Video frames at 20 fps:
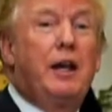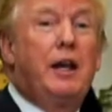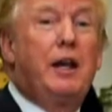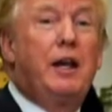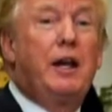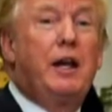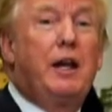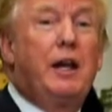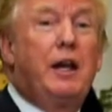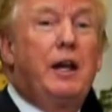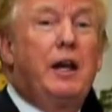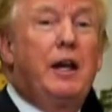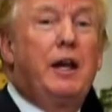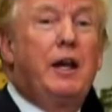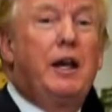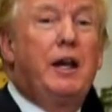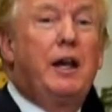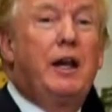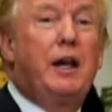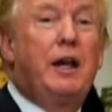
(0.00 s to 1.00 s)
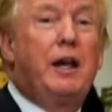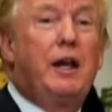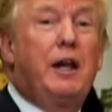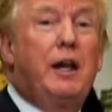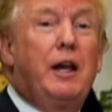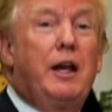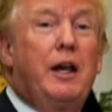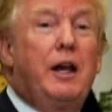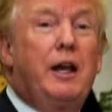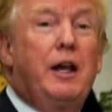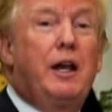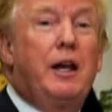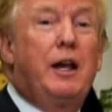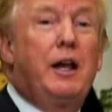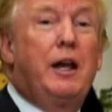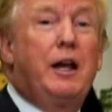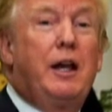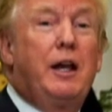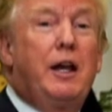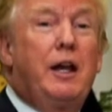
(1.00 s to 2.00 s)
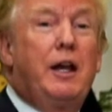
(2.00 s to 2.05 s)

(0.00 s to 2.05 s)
(not speaking)